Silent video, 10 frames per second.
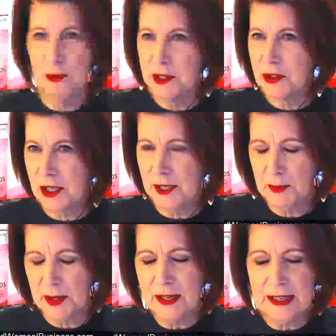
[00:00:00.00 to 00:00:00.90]
British
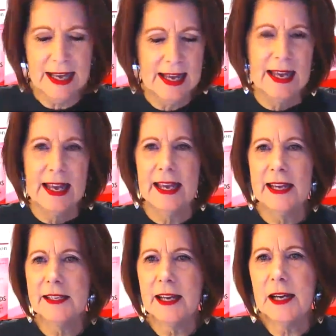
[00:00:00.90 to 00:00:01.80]
Columbia.
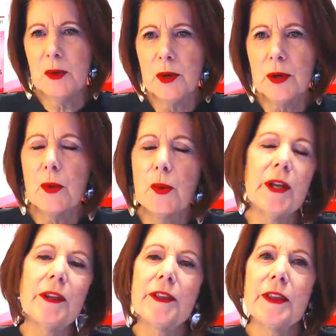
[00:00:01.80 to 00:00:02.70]
And I work
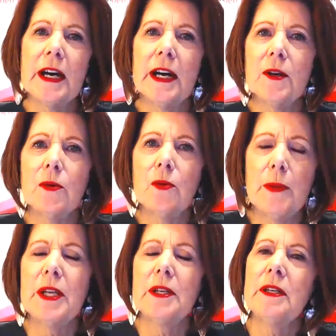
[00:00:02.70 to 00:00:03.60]
with
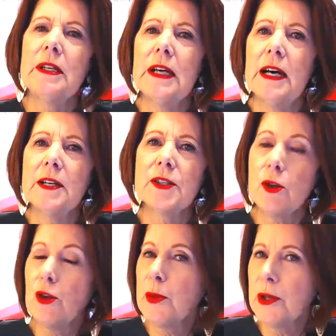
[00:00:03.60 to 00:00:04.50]
women
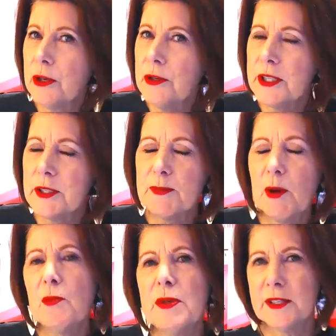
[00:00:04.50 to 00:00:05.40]
solopreneurs and
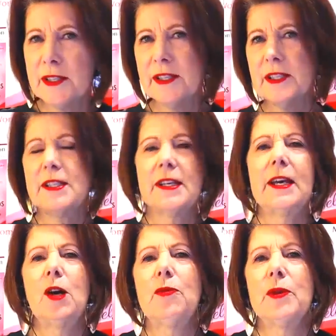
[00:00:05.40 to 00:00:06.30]
small businesses. I
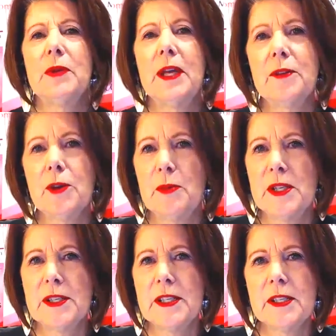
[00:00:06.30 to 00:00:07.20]
help them get their
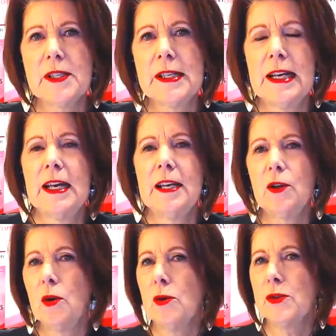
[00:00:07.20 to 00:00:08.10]
business
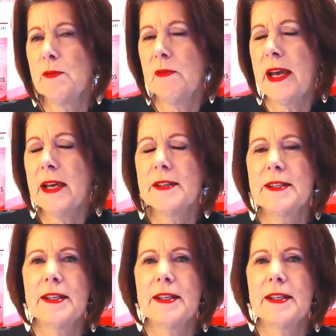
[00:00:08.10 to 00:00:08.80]
goals met.